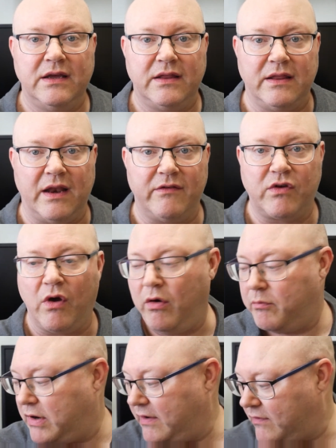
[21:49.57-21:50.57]
that I've
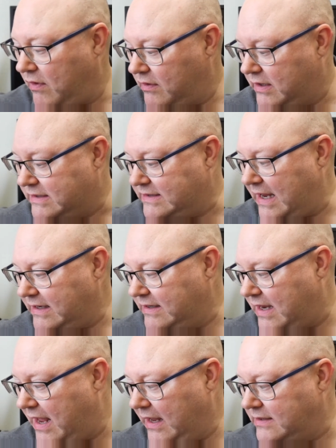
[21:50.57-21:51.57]
got, but I've got cassette
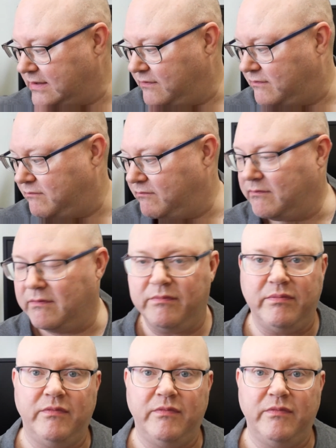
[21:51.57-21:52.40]
decks and